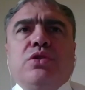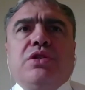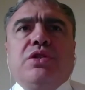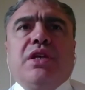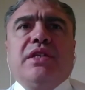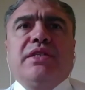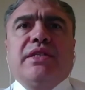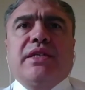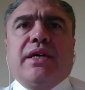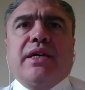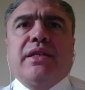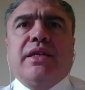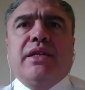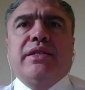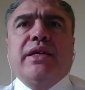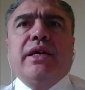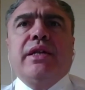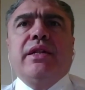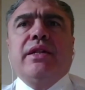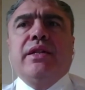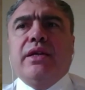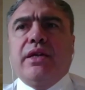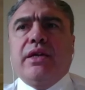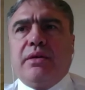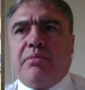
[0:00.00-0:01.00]

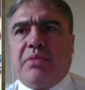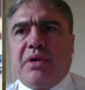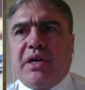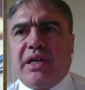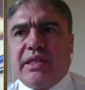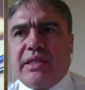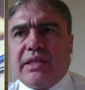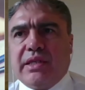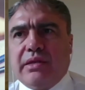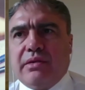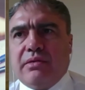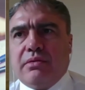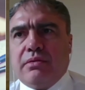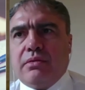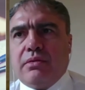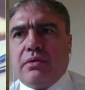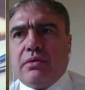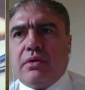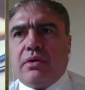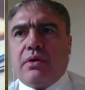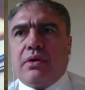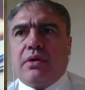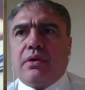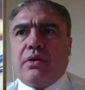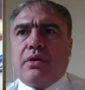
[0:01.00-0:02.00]
very solid
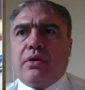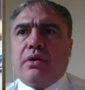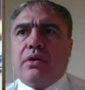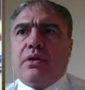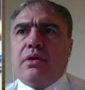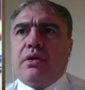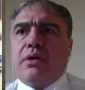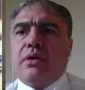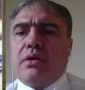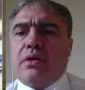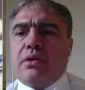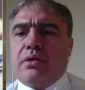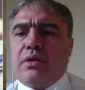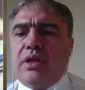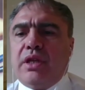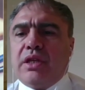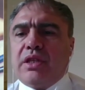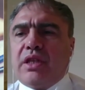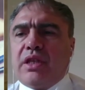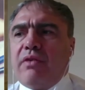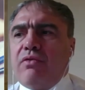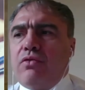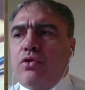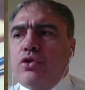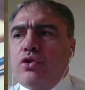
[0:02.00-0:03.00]
legislative
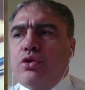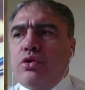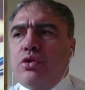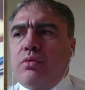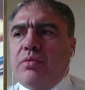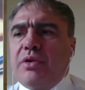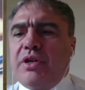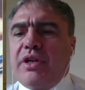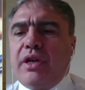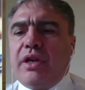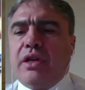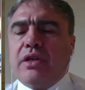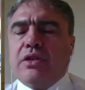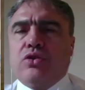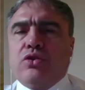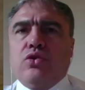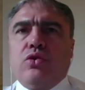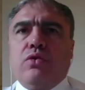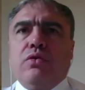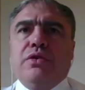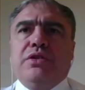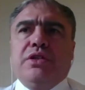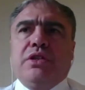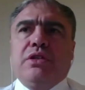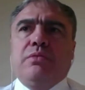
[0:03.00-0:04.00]
framework is
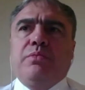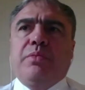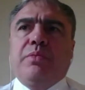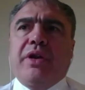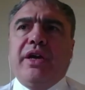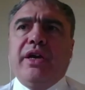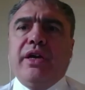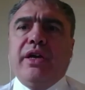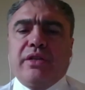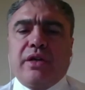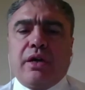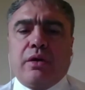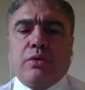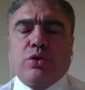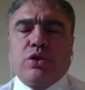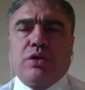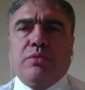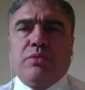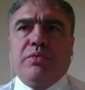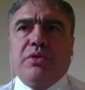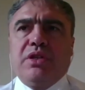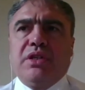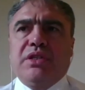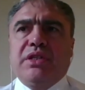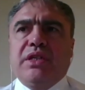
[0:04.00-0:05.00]
being built
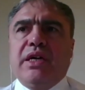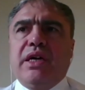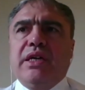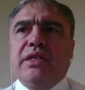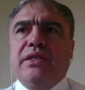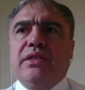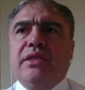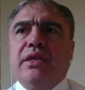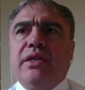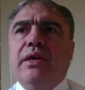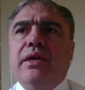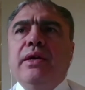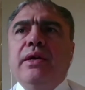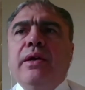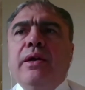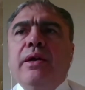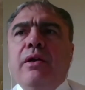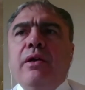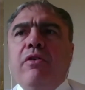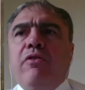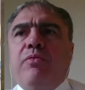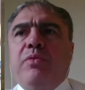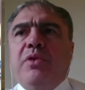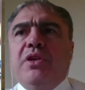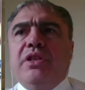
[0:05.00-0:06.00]
to
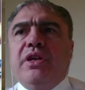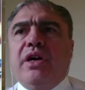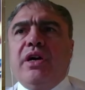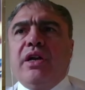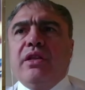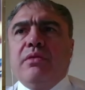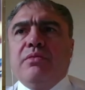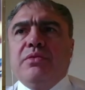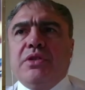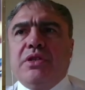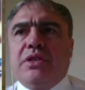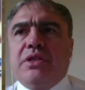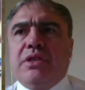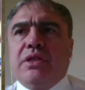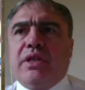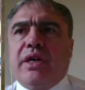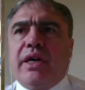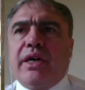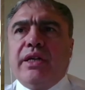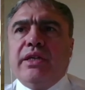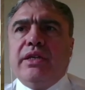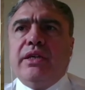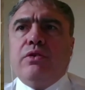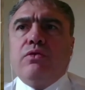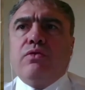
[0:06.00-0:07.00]
enable this
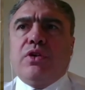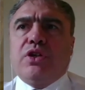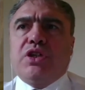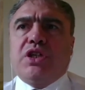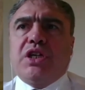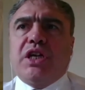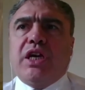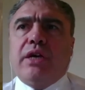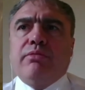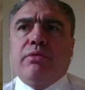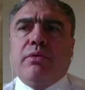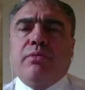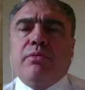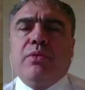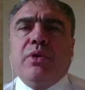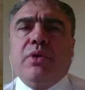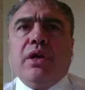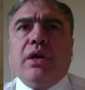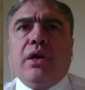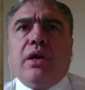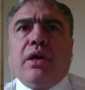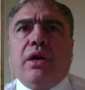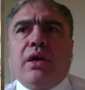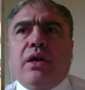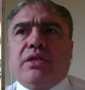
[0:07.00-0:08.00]
project.
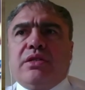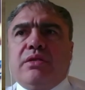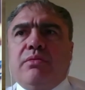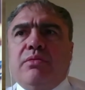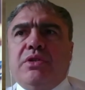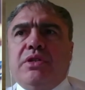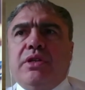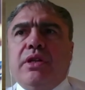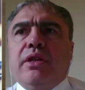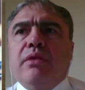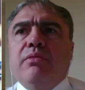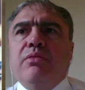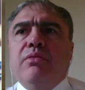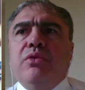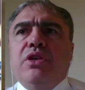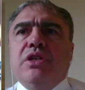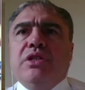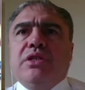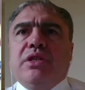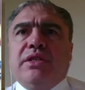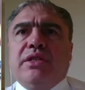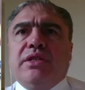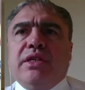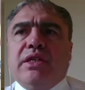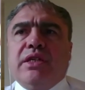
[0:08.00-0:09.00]
As mentioned at the
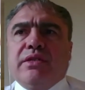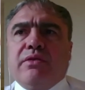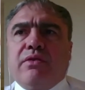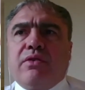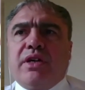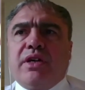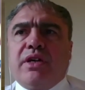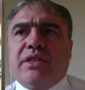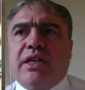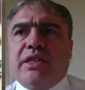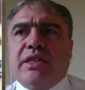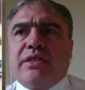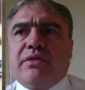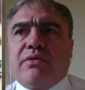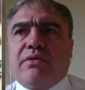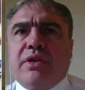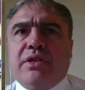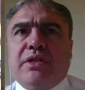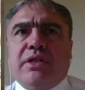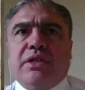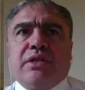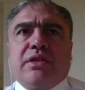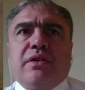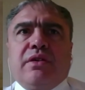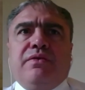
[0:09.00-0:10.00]
plenary session
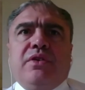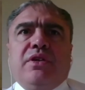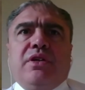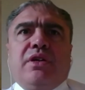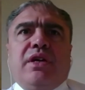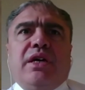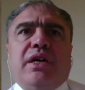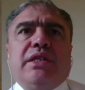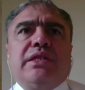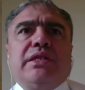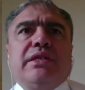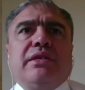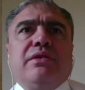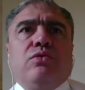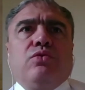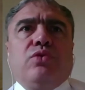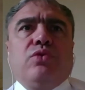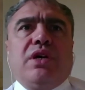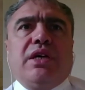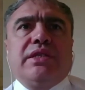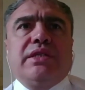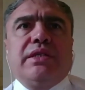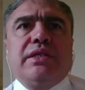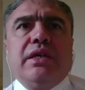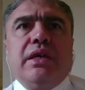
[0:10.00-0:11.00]
by the Deputy
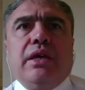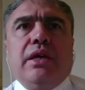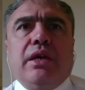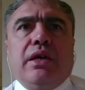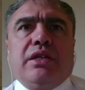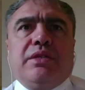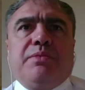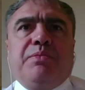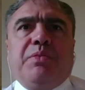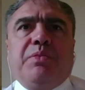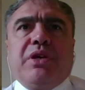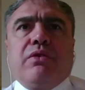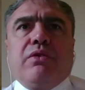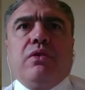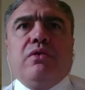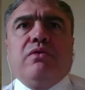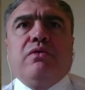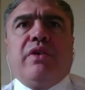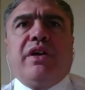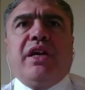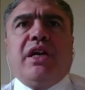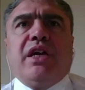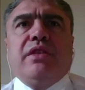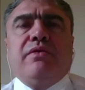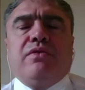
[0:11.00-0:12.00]
Minister of the Agriculture
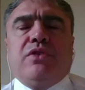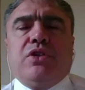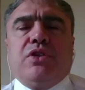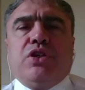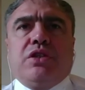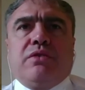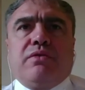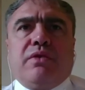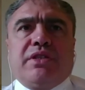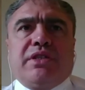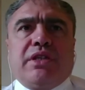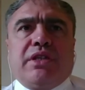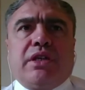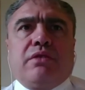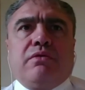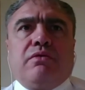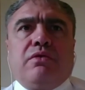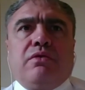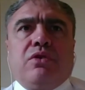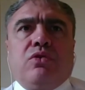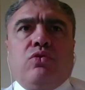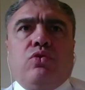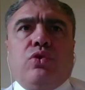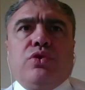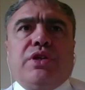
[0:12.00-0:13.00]
of the Russian
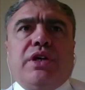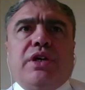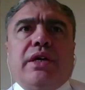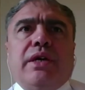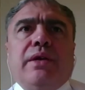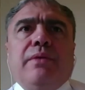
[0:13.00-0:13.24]
Federation,